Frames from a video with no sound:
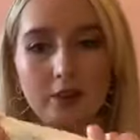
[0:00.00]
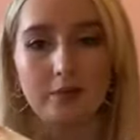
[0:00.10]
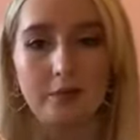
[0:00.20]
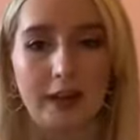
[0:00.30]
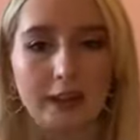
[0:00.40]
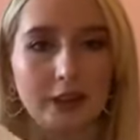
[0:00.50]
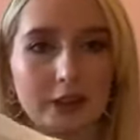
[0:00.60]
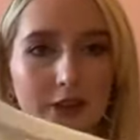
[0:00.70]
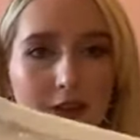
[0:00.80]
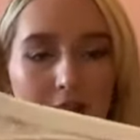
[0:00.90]

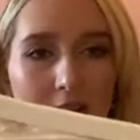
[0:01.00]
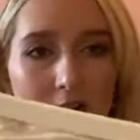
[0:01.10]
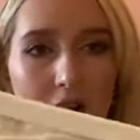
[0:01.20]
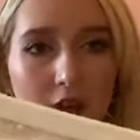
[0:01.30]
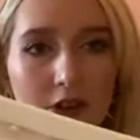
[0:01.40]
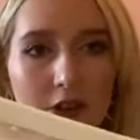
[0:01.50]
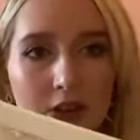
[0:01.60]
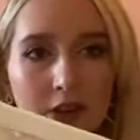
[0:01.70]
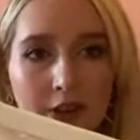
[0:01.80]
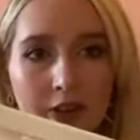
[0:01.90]
mesh with little dots
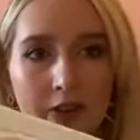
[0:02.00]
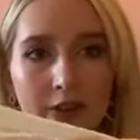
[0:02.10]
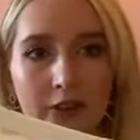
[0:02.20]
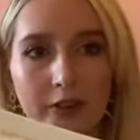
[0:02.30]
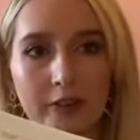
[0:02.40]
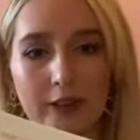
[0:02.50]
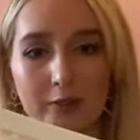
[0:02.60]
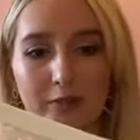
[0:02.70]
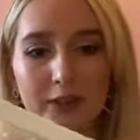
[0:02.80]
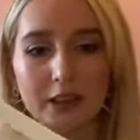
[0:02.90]
on the
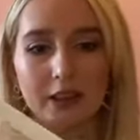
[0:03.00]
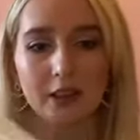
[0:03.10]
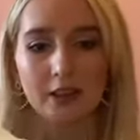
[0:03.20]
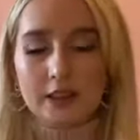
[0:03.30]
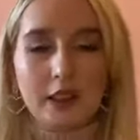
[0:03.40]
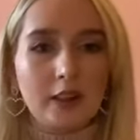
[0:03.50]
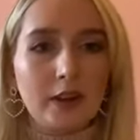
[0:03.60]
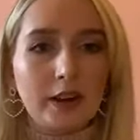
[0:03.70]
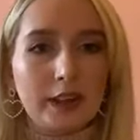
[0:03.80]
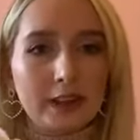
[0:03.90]
ribs. I
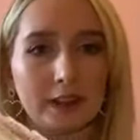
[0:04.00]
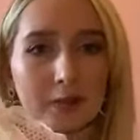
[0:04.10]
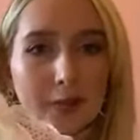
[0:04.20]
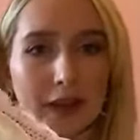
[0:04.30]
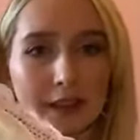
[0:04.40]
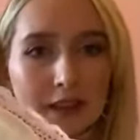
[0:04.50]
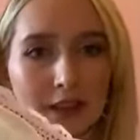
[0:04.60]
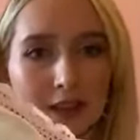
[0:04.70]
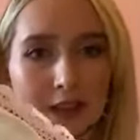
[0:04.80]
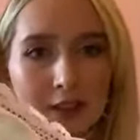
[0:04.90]
quite like the pattern
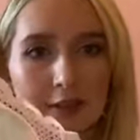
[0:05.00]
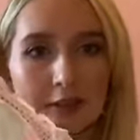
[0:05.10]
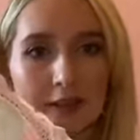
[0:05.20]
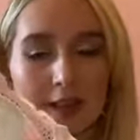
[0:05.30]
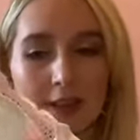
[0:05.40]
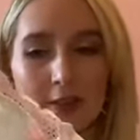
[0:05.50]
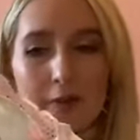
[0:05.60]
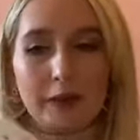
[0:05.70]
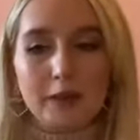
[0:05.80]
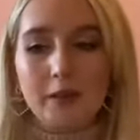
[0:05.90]
as it
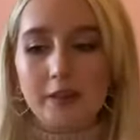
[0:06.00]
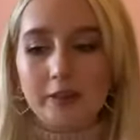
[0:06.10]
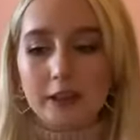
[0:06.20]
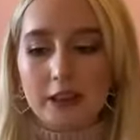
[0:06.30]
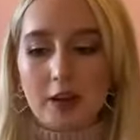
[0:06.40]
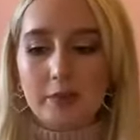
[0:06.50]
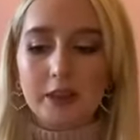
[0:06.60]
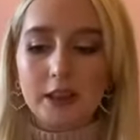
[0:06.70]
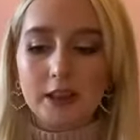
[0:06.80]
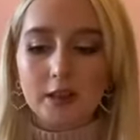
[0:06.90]
reminds me of the
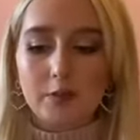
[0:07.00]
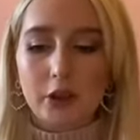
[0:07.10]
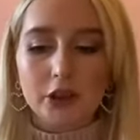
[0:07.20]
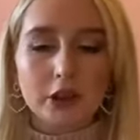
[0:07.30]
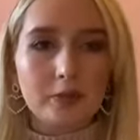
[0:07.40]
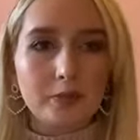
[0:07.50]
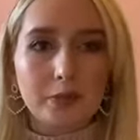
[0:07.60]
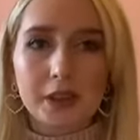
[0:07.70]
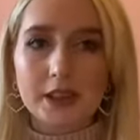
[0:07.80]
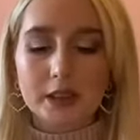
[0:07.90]
Japanese blossom
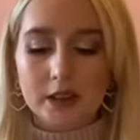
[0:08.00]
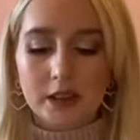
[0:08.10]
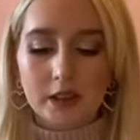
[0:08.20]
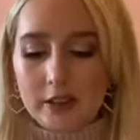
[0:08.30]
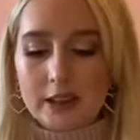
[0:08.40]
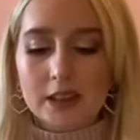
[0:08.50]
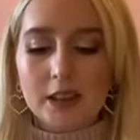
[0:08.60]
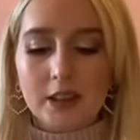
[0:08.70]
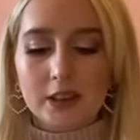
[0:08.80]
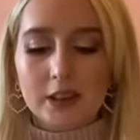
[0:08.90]
print. This
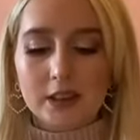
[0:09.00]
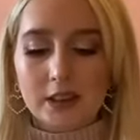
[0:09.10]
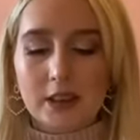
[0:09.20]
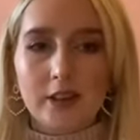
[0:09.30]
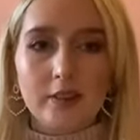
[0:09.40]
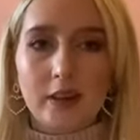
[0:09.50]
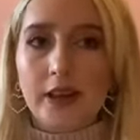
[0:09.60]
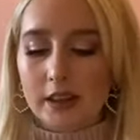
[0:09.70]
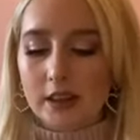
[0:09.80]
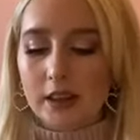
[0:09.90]
look can look
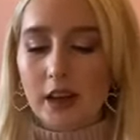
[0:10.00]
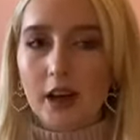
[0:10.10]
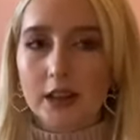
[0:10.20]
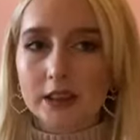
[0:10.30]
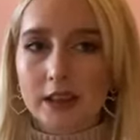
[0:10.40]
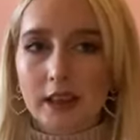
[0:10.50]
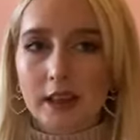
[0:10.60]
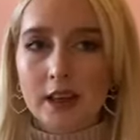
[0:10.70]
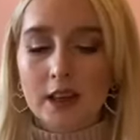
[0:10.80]
very classy